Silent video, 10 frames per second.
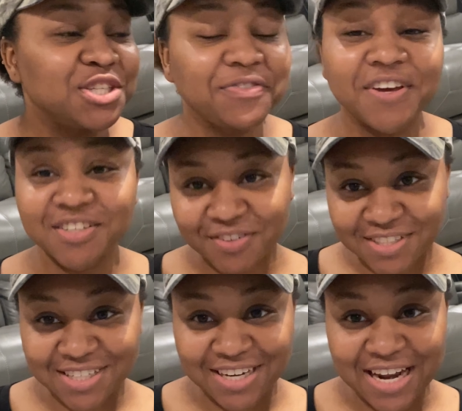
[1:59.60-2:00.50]

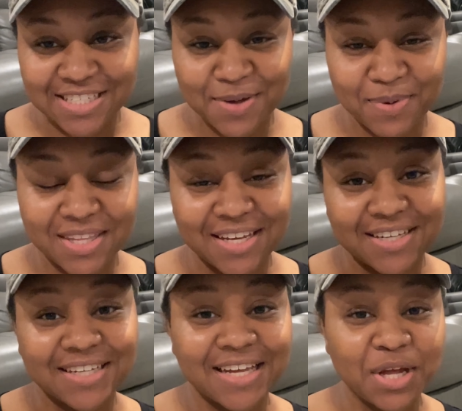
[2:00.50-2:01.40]
interested in that type of
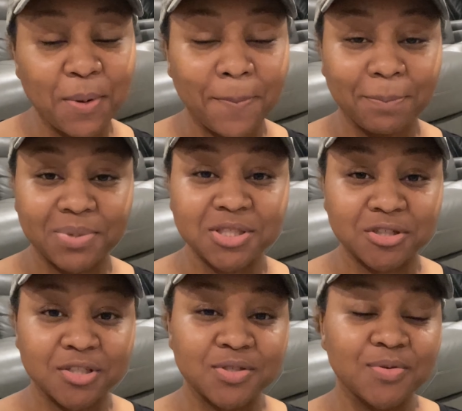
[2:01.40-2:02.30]
thing, be sure
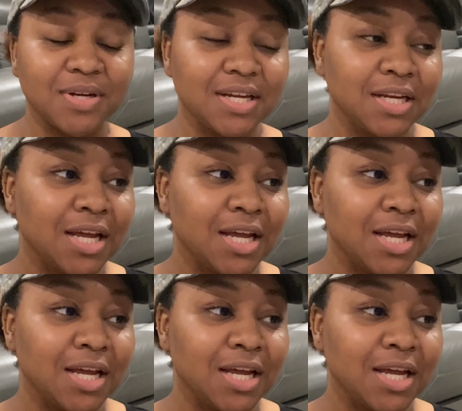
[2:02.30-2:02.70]
to tune in.